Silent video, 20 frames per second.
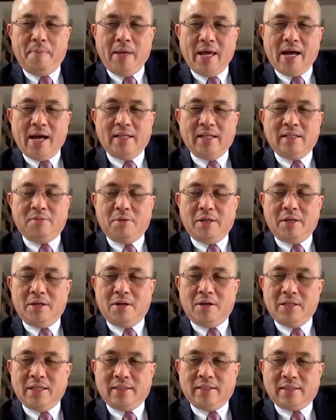KPIs were
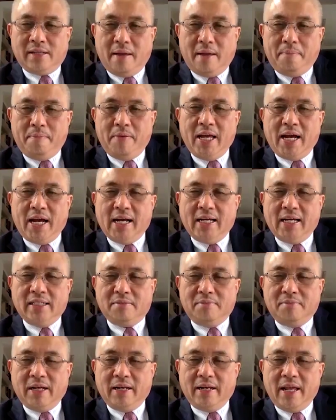not just
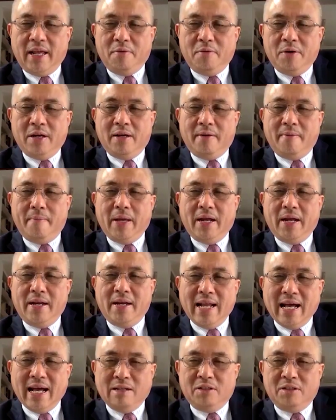KPIs, but they were
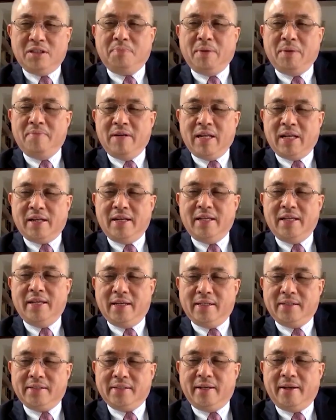announced
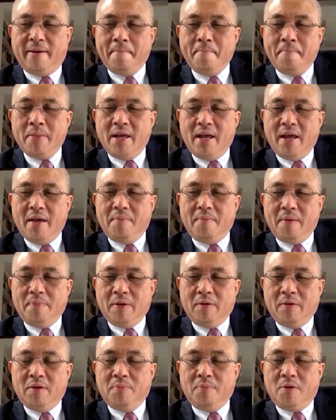publicly, actually, and
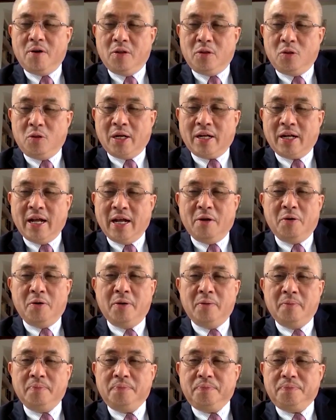people were brought to account.